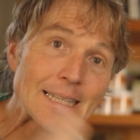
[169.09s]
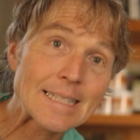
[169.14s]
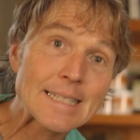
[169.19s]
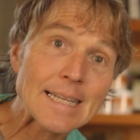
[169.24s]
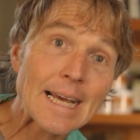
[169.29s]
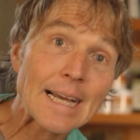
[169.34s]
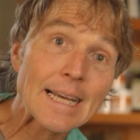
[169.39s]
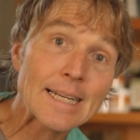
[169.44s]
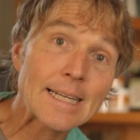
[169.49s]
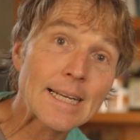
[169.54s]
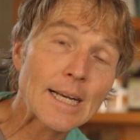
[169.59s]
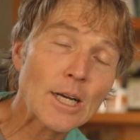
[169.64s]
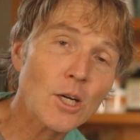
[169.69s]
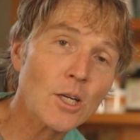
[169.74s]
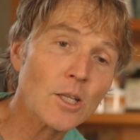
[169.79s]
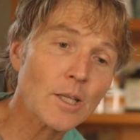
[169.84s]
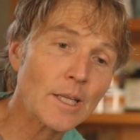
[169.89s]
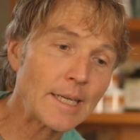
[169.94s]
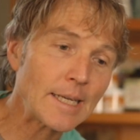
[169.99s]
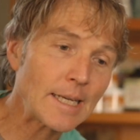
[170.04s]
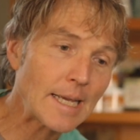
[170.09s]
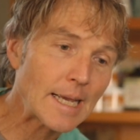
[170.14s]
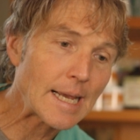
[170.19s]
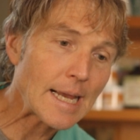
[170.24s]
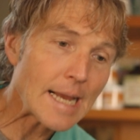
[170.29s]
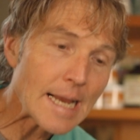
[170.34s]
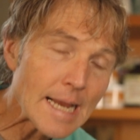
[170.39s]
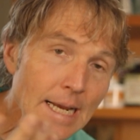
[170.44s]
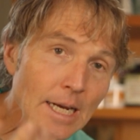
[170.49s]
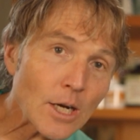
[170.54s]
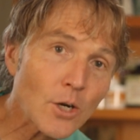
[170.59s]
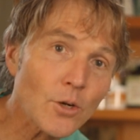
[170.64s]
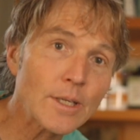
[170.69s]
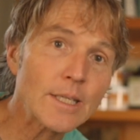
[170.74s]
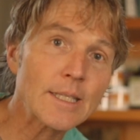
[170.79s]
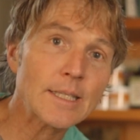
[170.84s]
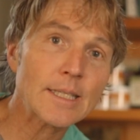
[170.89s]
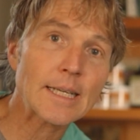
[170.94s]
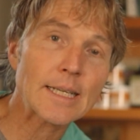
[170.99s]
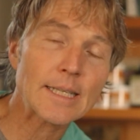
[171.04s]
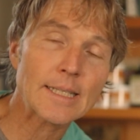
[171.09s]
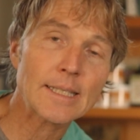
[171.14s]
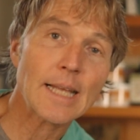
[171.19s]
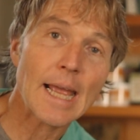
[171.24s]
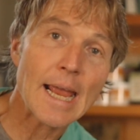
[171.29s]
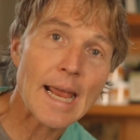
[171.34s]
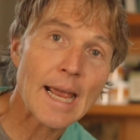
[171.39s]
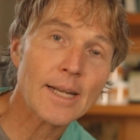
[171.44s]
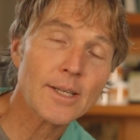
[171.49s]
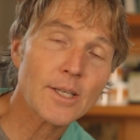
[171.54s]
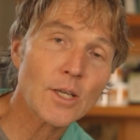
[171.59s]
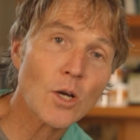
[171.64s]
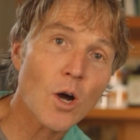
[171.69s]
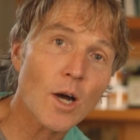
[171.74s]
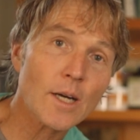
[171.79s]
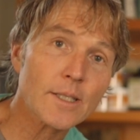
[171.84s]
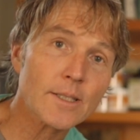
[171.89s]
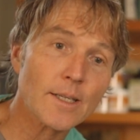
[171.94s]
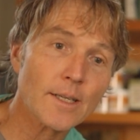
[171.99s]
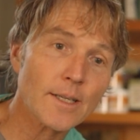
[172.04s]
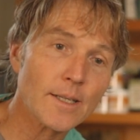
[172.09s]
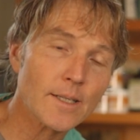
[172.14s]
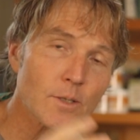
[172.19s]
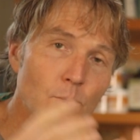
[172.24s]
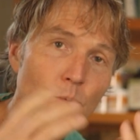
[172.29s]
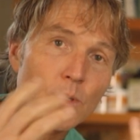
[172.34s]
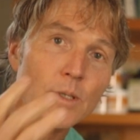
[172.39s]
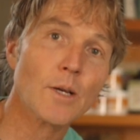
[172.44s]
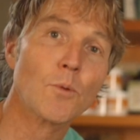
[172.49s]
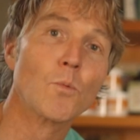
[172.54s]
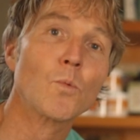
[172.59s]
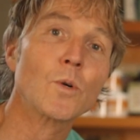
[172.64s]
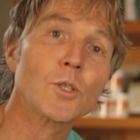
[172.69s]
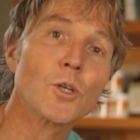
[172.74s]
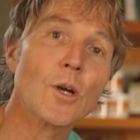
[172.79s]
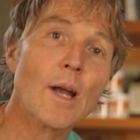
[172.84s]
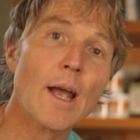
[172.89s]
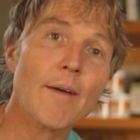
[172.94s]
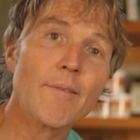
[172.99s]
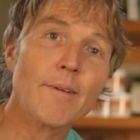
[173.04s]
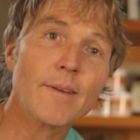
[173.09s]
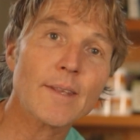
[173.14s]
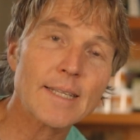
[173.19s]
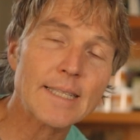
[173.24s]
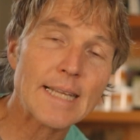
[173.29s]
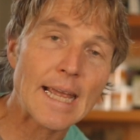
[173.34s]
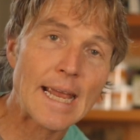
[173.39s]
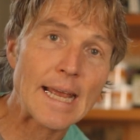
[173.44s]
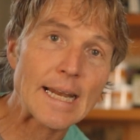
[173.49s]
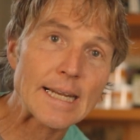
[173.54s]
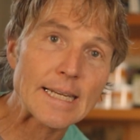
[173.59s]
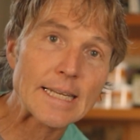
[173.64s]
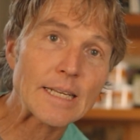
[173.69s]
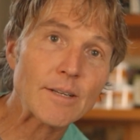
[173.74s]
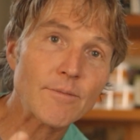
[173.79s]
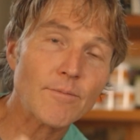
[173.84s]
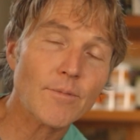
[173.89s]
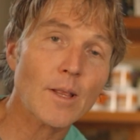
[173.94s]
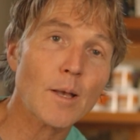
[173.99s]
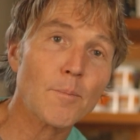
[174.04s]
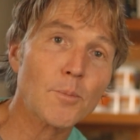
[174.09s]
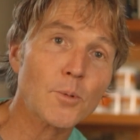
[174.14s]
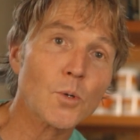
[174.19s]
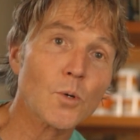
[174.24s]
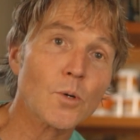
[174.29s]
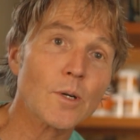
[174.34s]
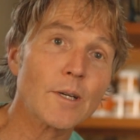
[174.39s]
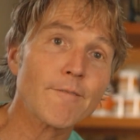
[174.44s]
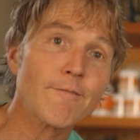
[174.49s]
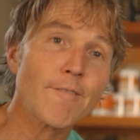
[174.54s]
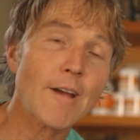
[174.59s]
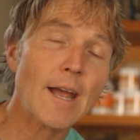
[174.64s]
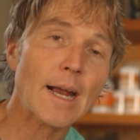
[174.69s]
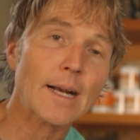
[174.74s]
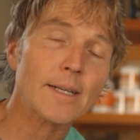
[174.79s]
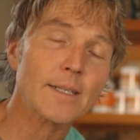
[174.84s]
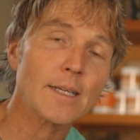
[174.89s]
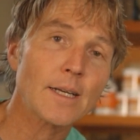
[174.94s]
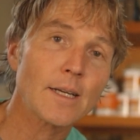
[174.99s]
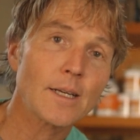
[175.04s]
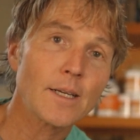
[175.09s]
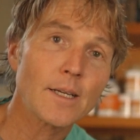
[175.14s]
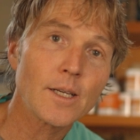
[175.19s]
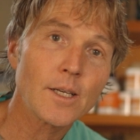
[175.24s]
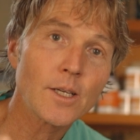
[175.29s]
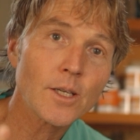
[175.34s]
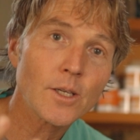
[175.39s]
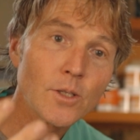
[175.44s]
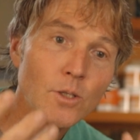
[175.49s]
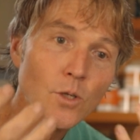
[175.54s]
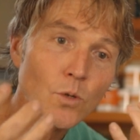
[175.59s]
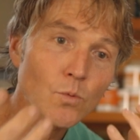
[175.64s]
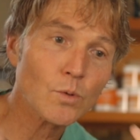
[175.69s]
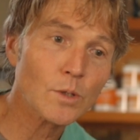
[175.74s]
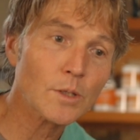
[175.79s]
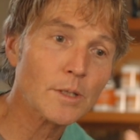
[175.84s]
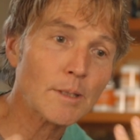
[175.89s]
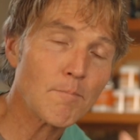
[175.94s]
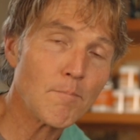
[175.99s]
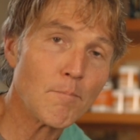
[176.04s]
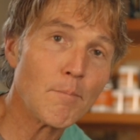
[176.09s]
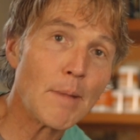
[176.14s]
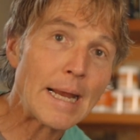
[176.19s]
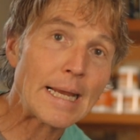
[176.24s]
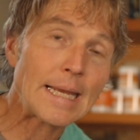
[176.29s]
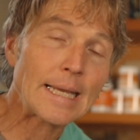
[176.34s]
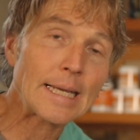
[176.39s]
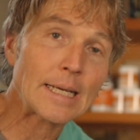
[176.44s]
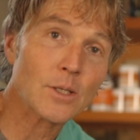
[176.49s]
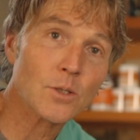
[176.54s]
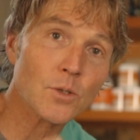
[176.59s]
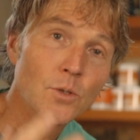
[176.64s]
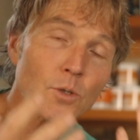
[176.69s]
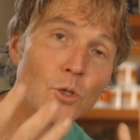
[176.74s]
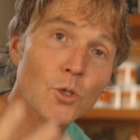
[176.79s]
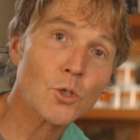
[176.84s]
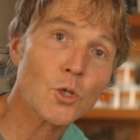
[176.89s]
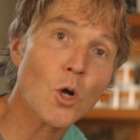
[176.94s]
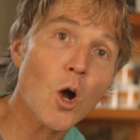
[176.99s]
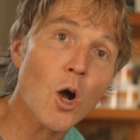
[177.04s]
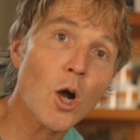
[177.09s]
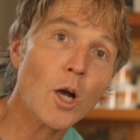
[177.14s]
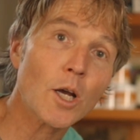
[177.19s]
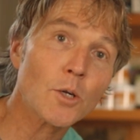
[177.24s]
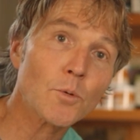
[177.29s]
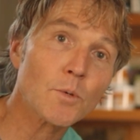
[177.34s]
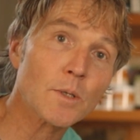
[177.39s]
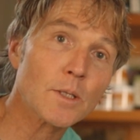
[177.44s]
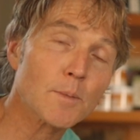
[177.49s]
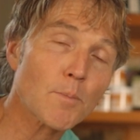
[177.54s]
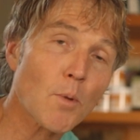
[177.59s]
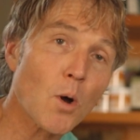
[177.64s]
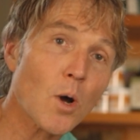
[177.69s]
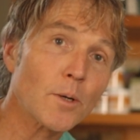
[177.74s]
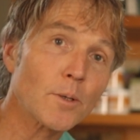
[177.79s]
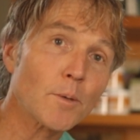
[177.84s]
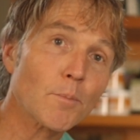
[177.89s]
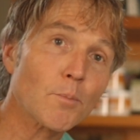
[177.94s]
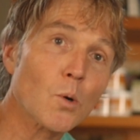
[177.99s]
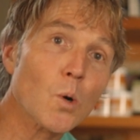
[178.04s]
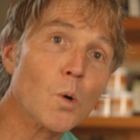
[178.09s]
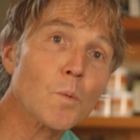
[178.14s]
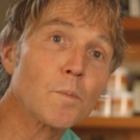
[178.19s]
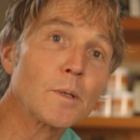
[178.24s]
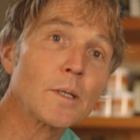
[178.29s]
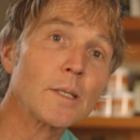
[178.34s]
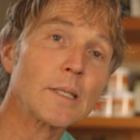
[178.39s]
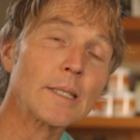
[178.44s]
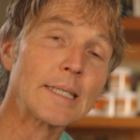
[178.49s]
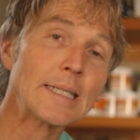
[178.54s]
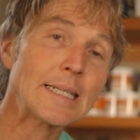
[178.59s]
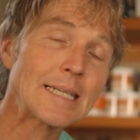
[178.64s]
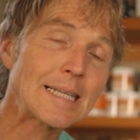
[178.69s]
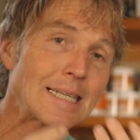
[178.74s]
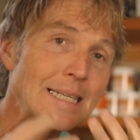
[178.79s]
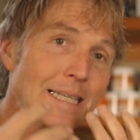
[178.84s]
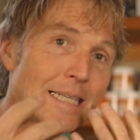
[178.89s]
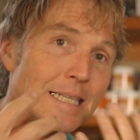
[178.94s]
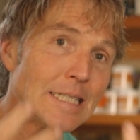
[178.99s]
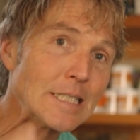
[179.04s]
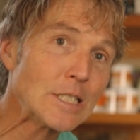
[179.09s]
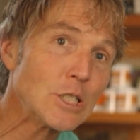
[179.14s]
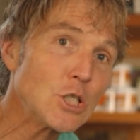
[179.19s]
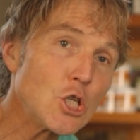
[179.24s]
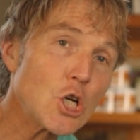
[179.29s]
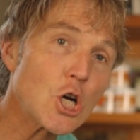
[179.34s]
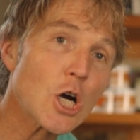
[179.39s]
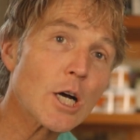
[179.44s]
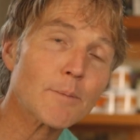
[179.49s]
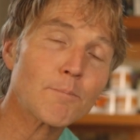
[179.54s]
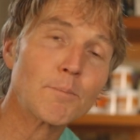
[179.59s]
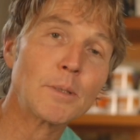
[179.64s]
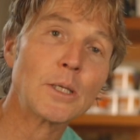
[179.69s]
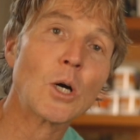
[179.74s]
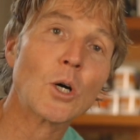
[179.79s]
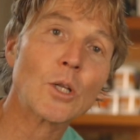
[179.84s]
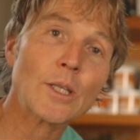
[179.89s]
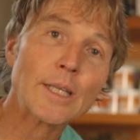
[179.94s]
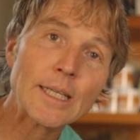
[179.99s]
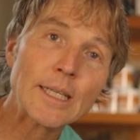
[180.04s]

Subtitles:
Secondarily, increasing antioxidants, which are having this anti-inflammatory effect. You know, really making it so your dog can respond appropriately and not be all